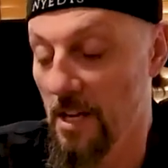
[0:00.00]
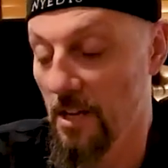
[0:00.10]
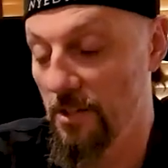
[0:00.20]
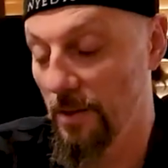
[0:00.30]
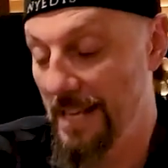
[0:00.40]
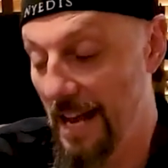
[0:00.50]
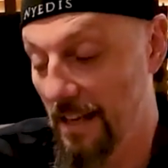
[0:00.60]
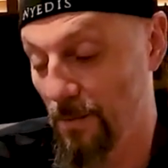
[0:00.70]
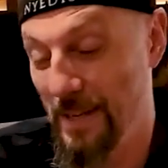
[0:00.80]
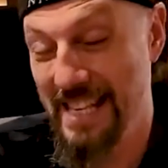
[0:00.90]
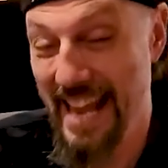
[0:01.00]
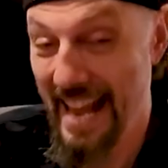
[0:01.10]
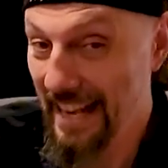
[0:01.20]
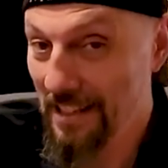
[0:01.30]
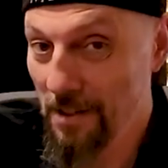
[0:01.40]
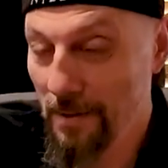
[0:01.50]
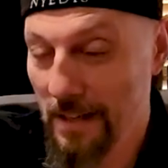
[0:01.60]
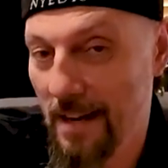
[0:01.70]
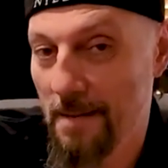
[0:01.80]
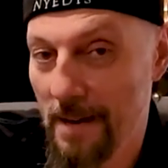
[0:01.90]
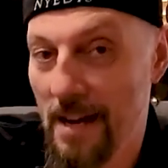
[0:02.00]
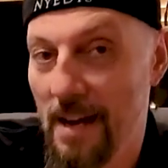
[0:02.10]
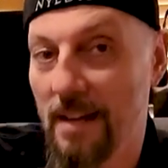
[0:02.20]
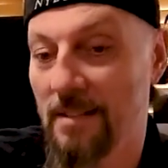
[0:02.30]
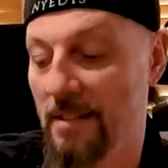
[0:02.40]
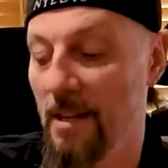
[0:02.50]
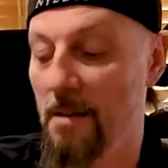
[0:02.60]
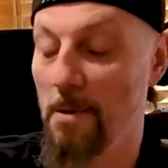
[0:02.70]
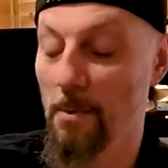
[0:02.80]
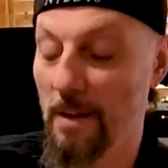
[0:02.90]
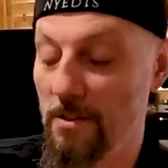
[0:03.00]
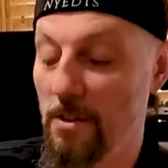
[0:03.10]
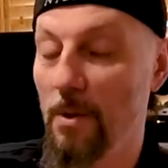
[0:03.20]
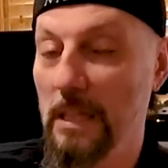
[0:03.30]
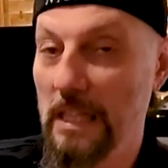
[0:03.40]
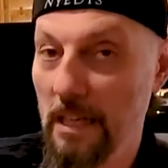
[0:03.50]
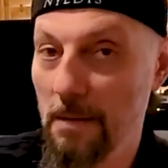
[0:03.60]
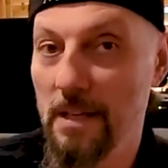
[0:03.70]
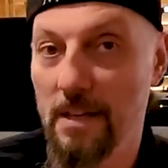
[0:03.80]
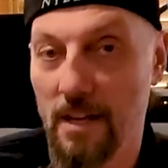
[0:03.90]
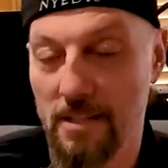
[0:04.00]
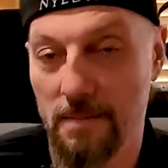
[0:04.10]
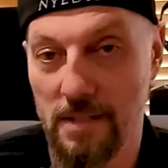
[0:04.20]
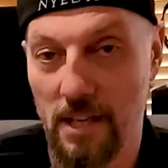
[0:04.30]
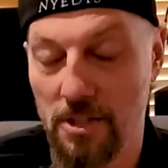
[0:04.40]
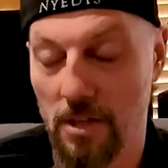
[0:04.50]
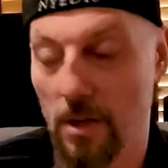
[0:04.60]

So yes, we can do it out of the box, but we're going to have to do a little bit of customization.